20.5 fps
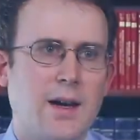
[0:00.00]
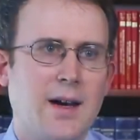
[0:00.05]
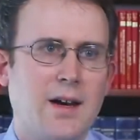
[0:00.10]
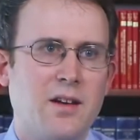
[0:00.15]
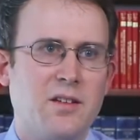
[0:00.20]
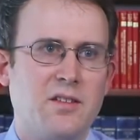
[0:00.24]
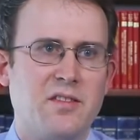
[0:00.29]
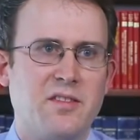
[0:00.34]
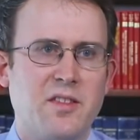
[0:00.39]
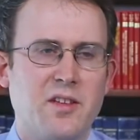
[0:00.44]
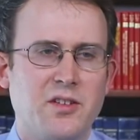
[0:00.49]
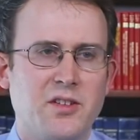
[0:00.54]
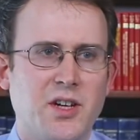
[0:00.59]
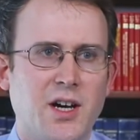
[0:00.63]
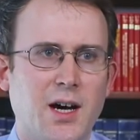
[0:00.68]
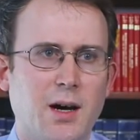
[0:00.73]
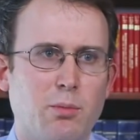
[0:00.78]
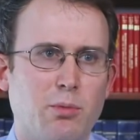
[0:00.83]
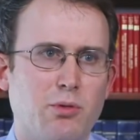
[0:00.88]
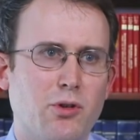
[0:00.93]
as the
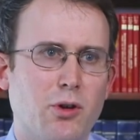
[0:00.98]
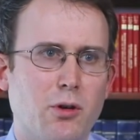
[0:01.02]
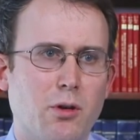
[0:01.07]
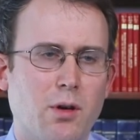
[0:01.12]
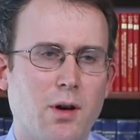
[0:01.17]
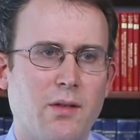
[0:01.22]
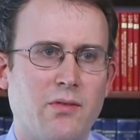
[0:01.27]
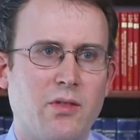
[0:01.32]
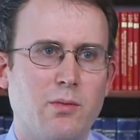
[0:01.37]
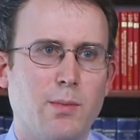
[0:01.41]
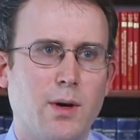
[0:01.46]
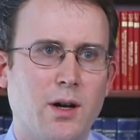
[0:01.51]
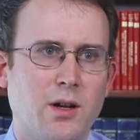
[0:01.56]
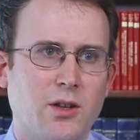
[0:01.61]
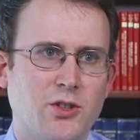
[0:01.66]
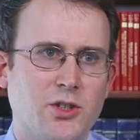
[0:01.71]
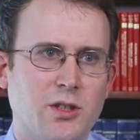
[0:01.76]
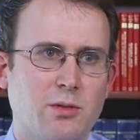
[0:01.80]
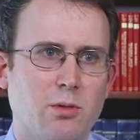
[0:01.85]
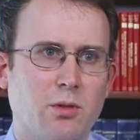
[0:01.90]
top
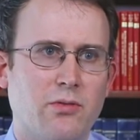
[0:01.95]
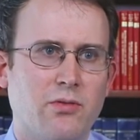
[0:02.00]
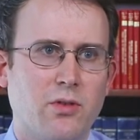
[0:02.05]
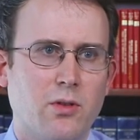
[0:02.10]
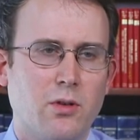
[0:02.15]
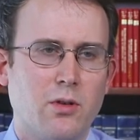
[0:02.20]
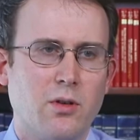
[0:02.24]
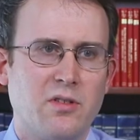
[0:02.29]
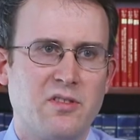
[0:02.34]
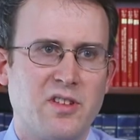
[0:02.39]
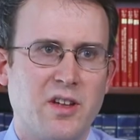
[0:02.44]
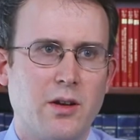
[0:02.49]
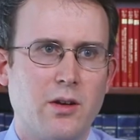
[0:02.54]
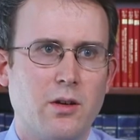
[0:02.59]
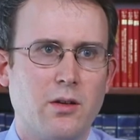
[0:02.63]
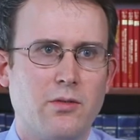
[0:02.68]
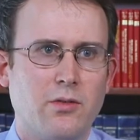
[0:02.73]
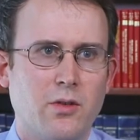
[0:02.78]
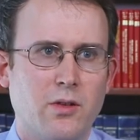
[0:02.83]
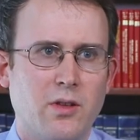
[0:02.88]
neuro-ophthalmology referral
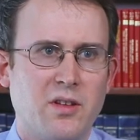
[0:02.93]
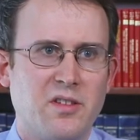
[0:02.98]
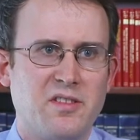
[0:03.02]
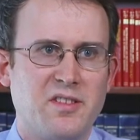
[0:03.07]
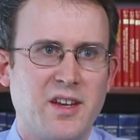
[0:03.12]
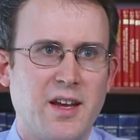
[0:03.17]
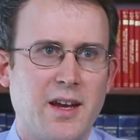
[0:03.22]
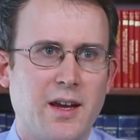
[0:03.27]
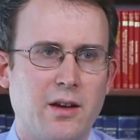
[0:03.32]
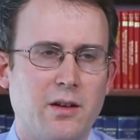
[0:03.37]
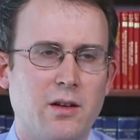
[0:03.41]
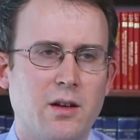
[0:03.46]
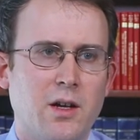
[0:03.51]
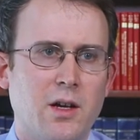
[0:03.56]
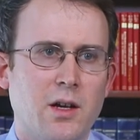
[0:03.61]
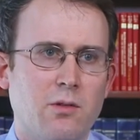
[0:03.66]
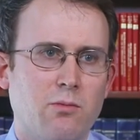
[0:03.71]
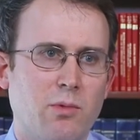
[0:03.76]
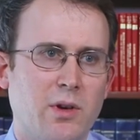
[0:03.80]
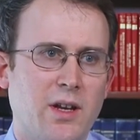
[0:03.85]
center for the state,
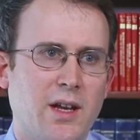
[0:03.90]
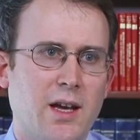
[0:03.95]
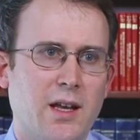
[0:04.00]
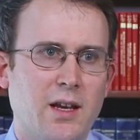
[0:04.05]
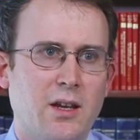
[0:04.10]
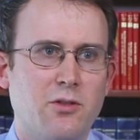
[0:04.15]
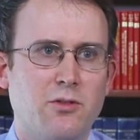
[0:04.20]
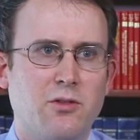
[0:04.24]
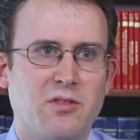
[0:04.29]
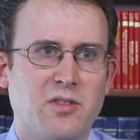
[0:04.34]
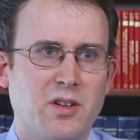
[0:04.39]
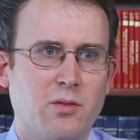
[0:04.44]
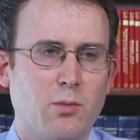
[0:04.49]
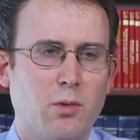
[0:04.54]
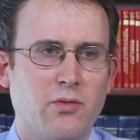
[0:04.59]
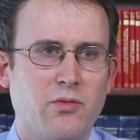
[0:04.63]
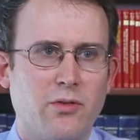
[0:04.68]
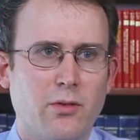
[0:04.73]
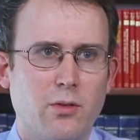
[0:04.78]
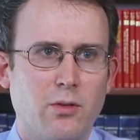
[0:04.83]
we get interesting
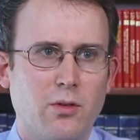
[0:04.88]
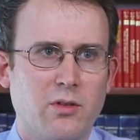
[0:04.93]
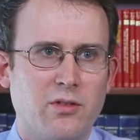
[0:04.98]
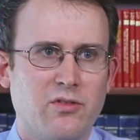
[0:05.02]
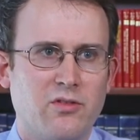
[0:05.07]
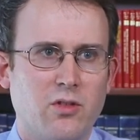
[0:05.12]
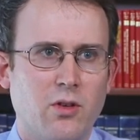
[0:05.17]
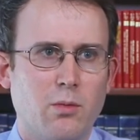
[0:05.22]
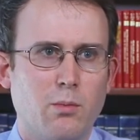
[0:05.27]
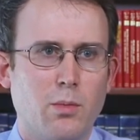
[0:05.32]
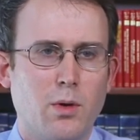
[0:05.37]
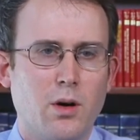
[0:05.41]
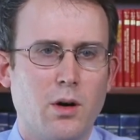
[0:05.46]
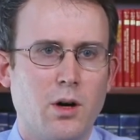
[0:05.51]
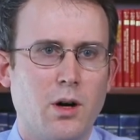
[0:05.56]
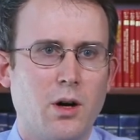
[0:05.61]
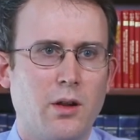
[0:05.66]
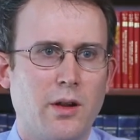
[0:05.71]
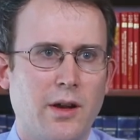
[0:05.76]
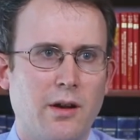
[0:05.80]
referrals from
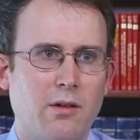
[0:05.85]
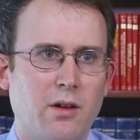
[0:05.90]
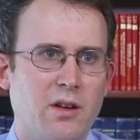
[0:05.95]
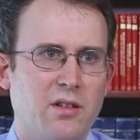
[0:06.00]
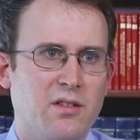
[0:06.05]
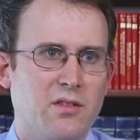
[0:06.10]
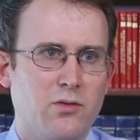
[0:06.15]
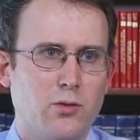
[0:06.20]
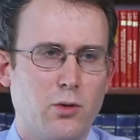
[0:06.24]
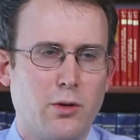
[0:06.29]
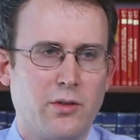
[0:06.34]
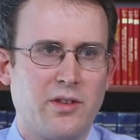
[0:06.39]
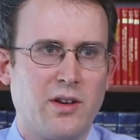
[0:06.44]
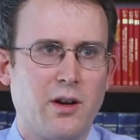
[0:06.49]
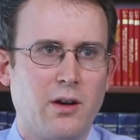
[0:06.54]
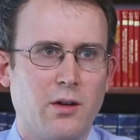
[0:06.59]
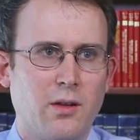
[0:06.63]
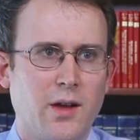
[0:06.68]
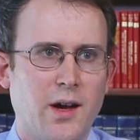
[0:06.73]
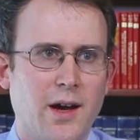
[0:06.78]
all areas of North
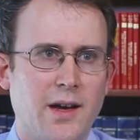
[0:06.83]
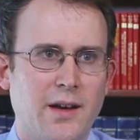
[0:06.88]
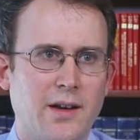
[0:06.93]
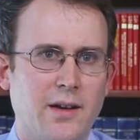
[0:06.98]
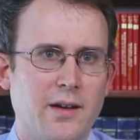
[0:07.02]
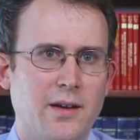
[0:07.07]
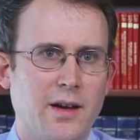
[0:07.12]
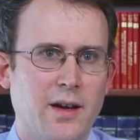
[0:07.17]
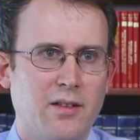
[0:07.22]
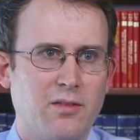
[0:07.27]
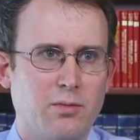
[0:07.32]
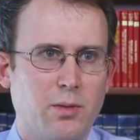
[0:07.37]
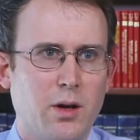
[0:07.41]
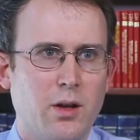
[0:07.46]
Carolina as